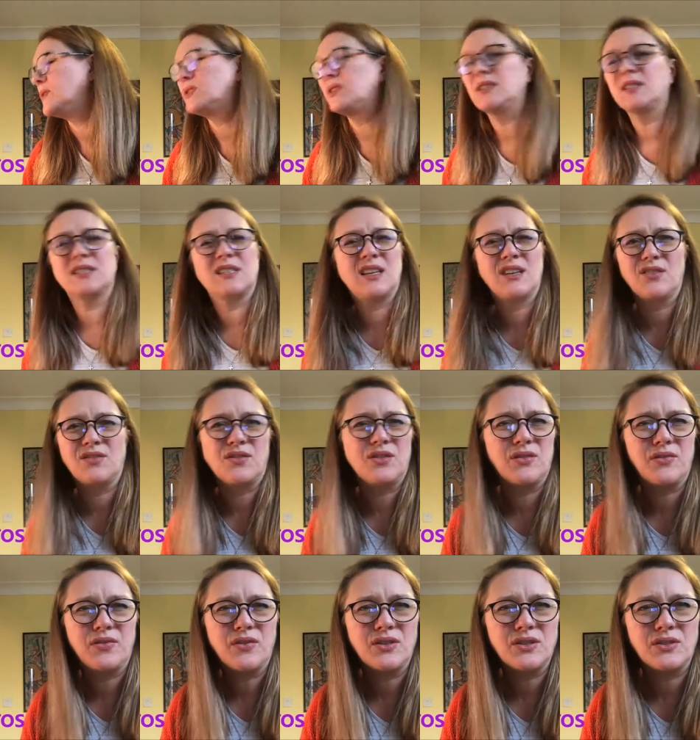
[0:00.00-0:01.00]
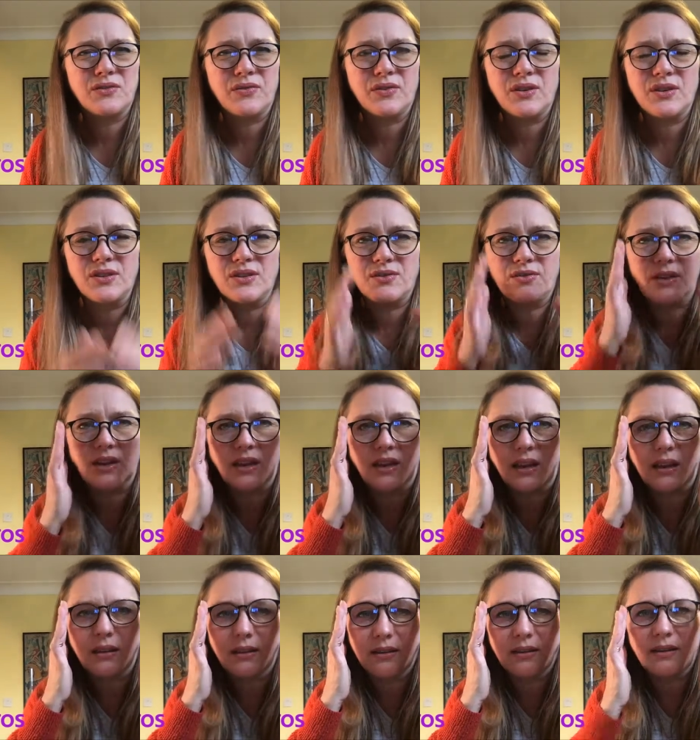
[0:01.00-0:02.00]
we'll just sing through the first verse,
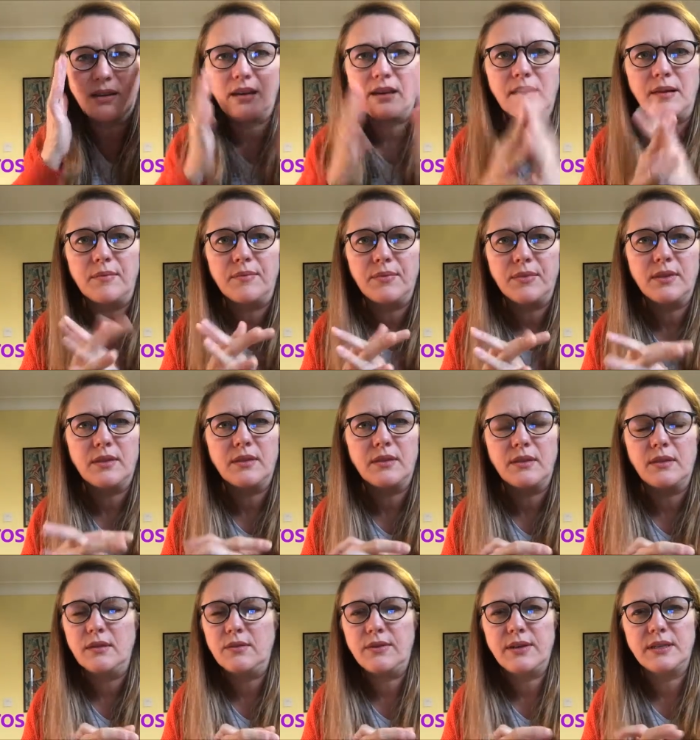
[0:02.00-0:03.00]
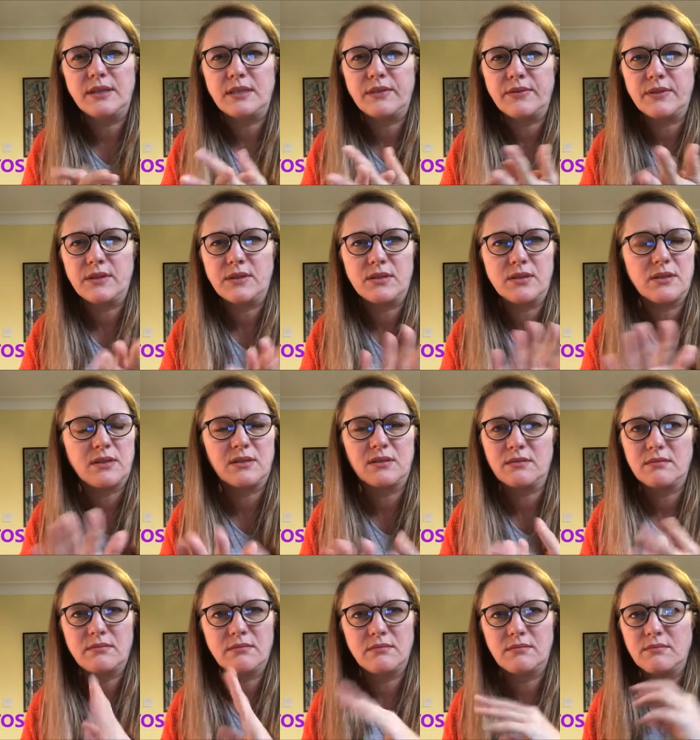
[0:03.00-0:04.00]
really. Um, the rest of it,
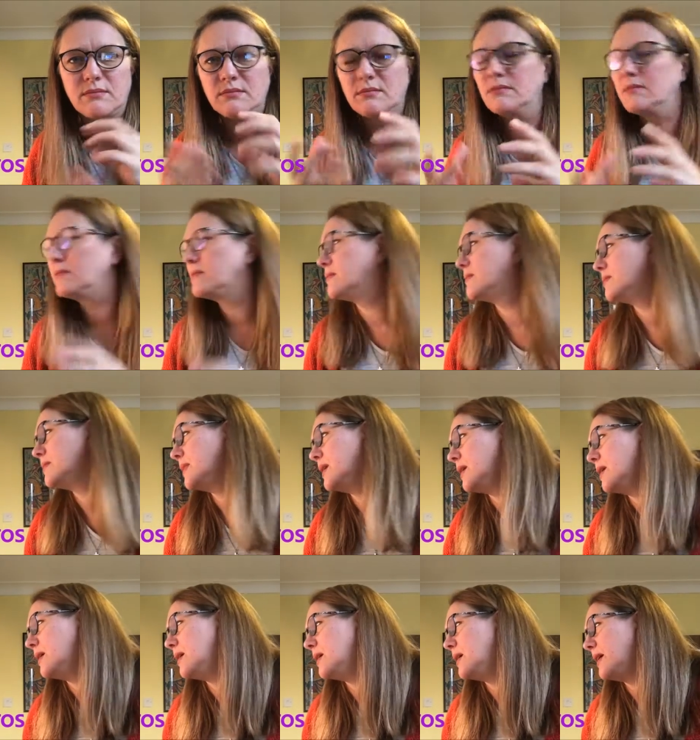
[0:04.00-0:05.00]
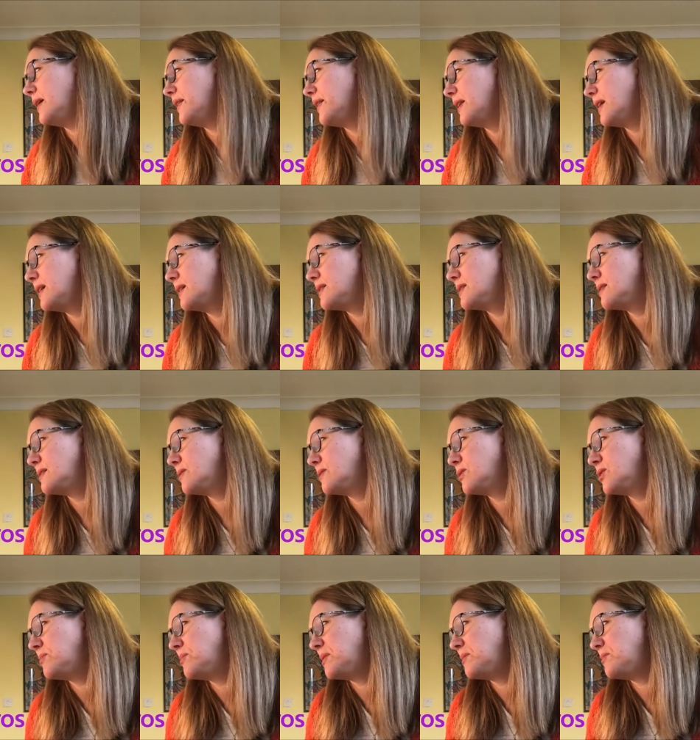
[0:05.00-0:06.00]
uh, I think it
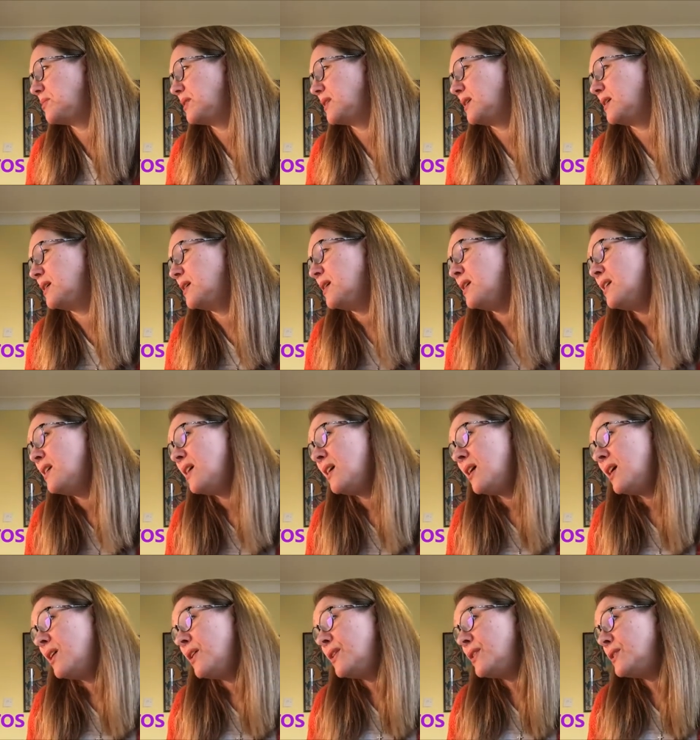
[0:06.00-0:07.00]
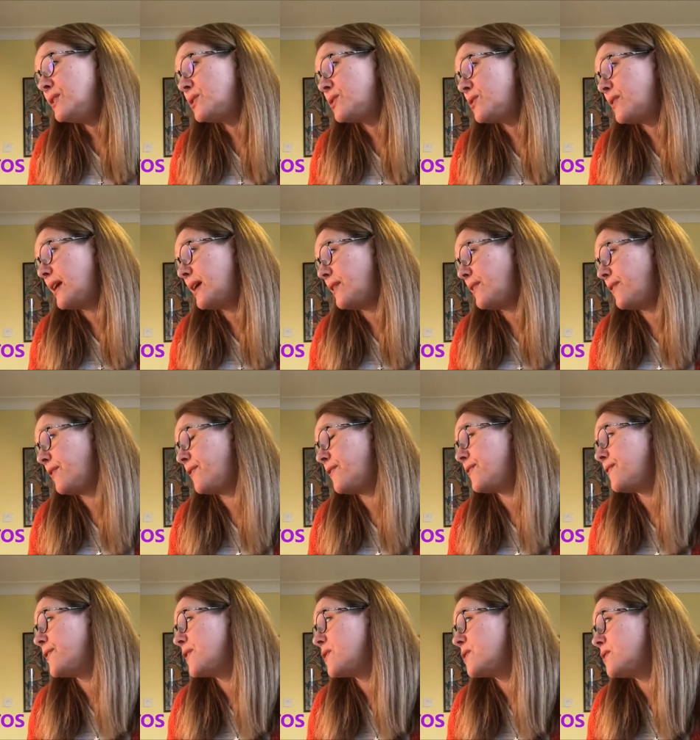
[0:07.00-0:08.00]
should be pretty
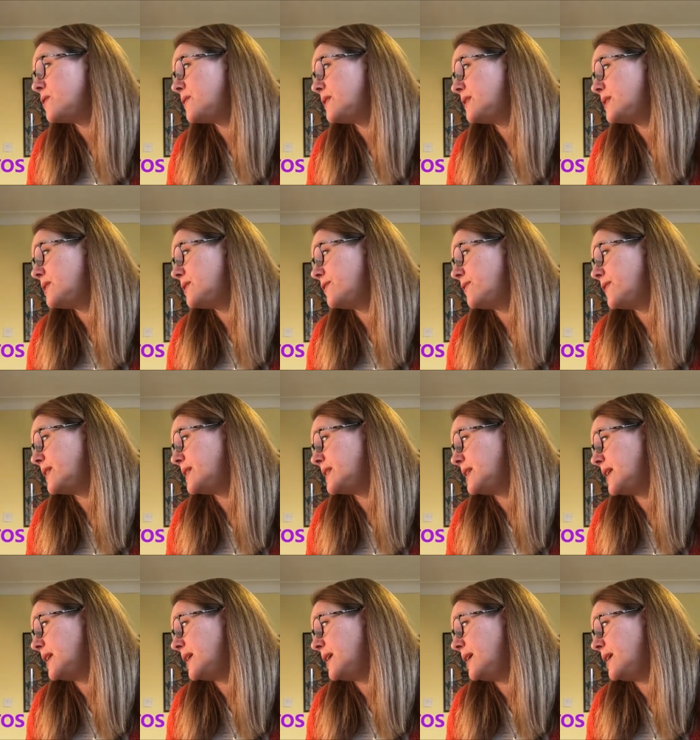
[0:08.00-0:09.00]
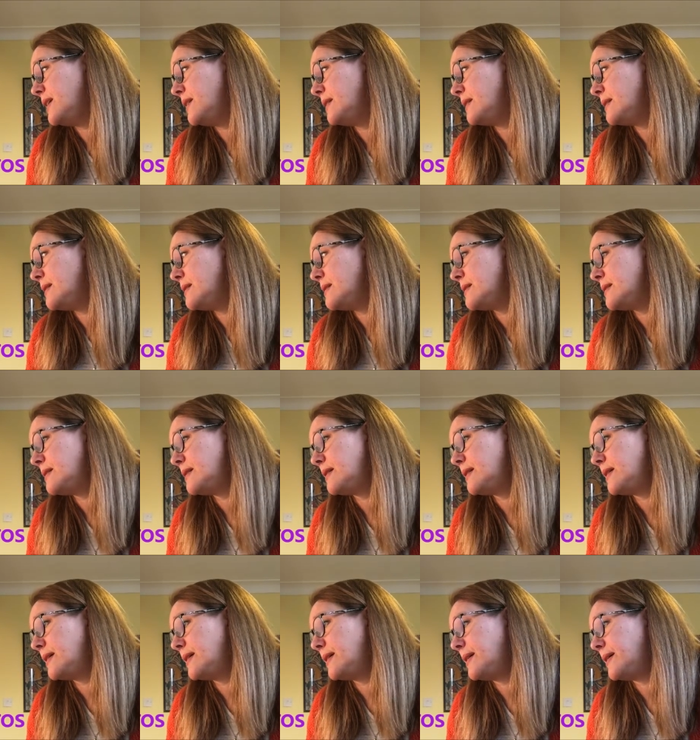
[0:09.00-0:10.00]
straightforward to fit in.
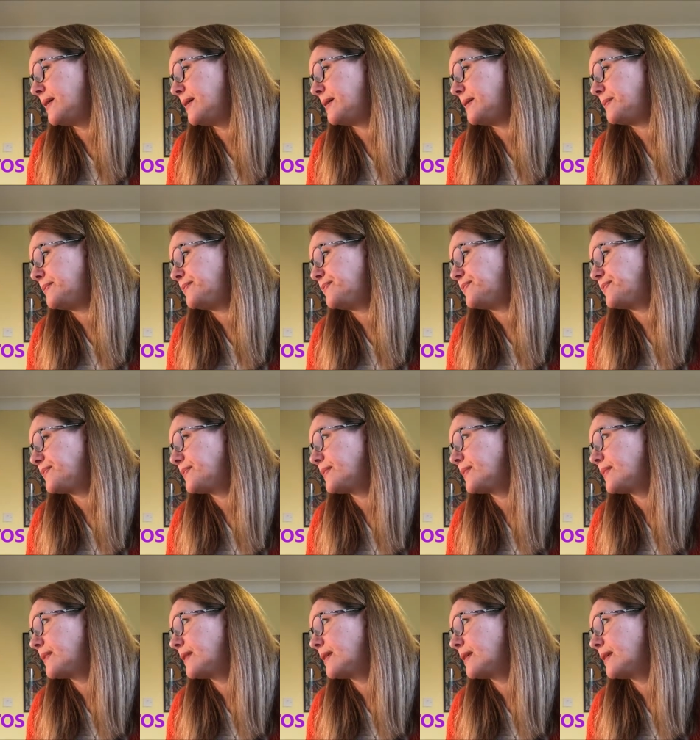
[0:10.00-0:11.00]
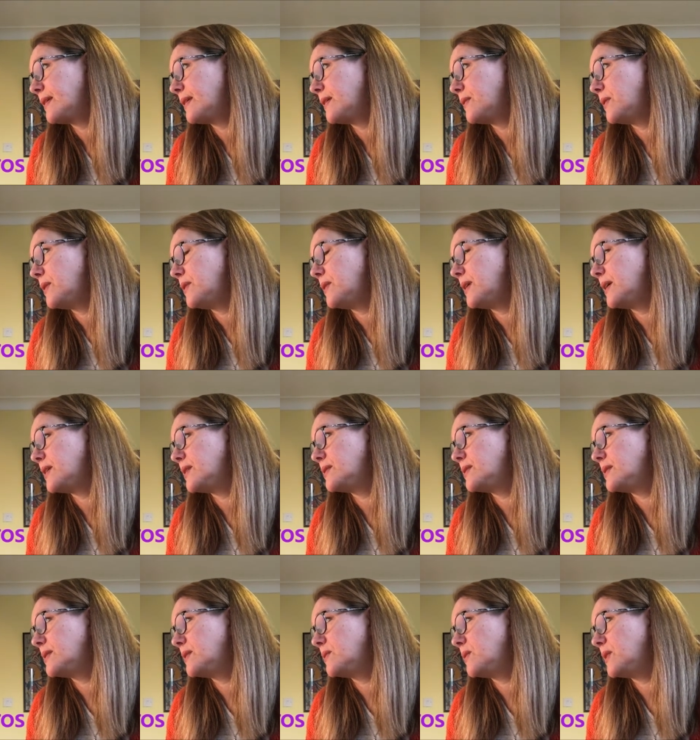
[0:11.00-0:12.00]
Um, when you get into
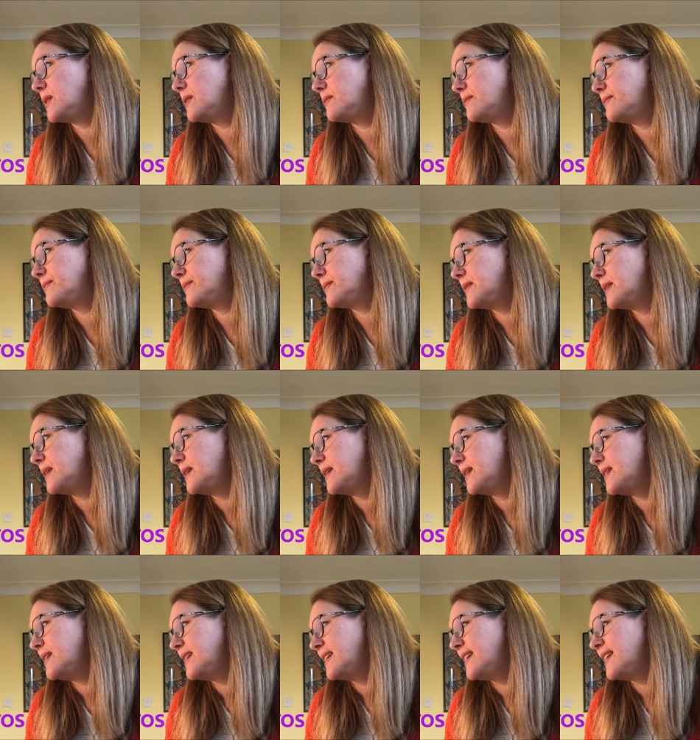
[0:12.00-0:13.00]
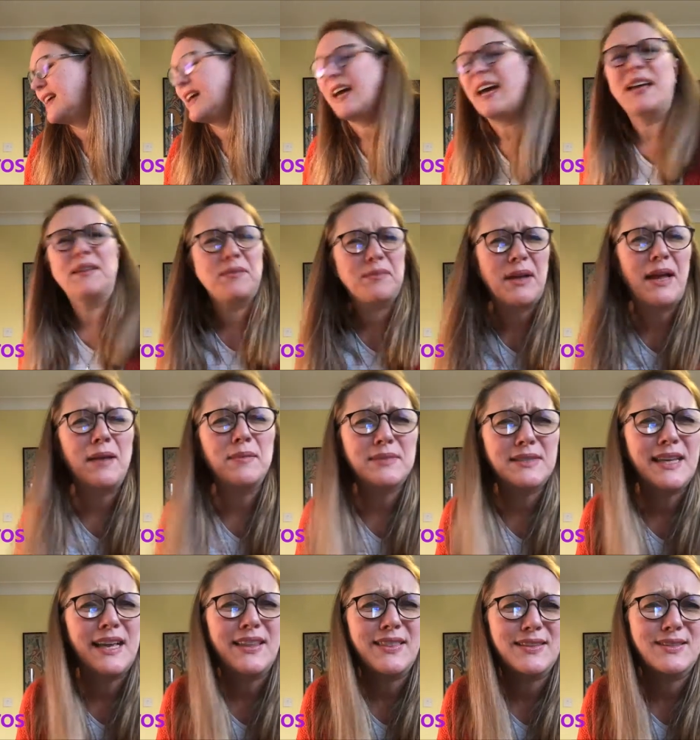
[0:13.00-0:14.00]
the, well, I'm, I'm
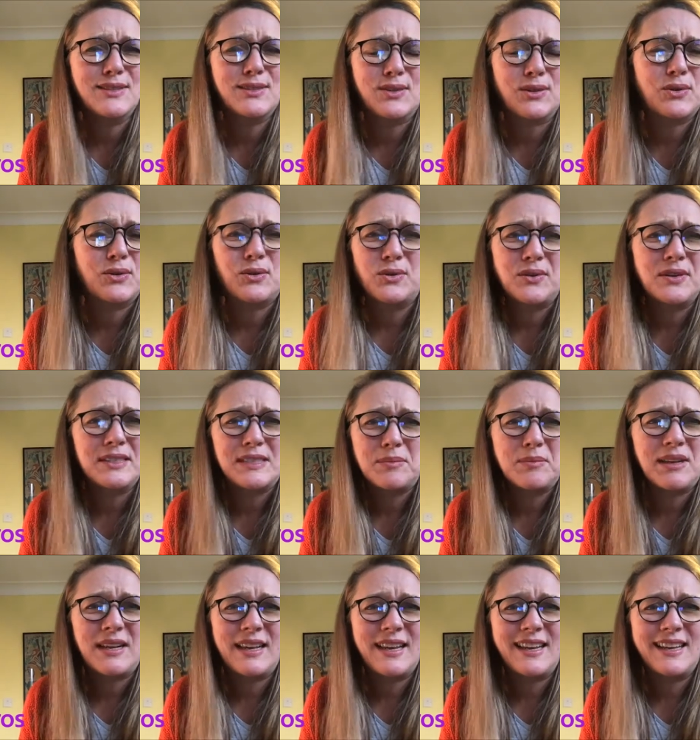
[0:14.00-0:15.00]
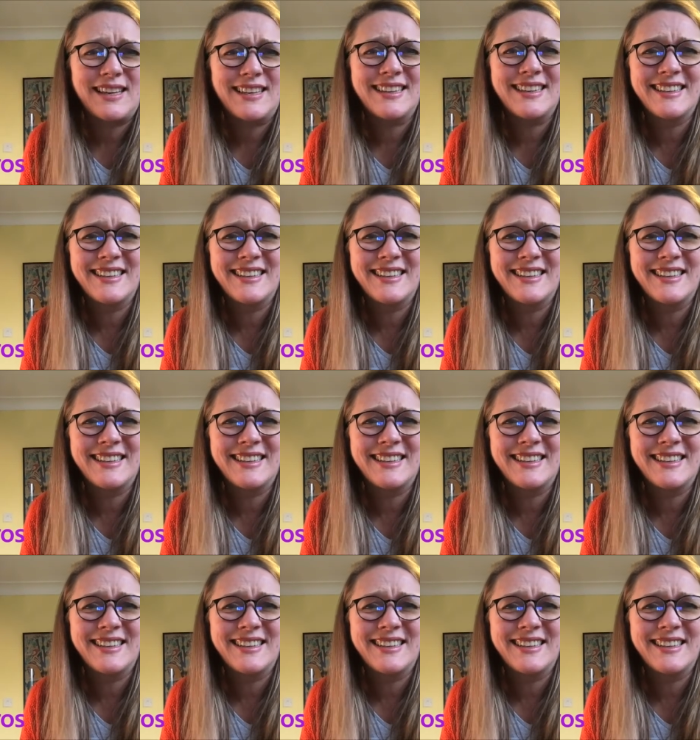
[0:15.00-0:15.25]
saying this is the chorus. I mean, clearly